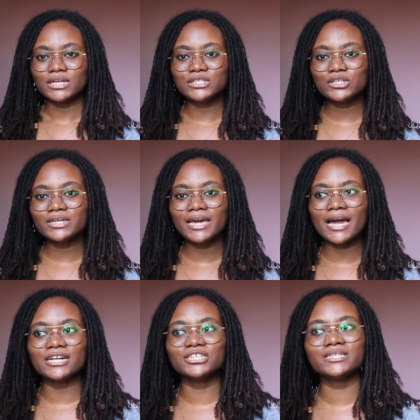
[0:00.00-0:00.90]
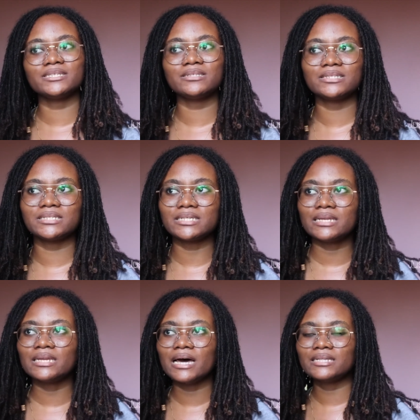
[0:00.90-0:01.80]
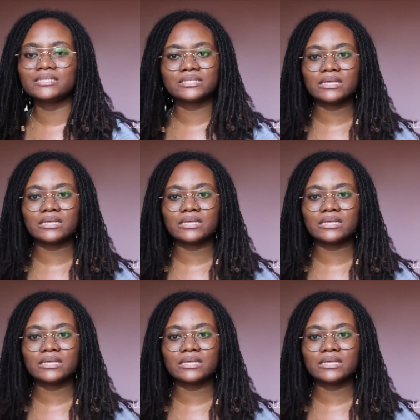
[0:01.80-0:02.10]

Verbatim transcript: So yeah, I just said that,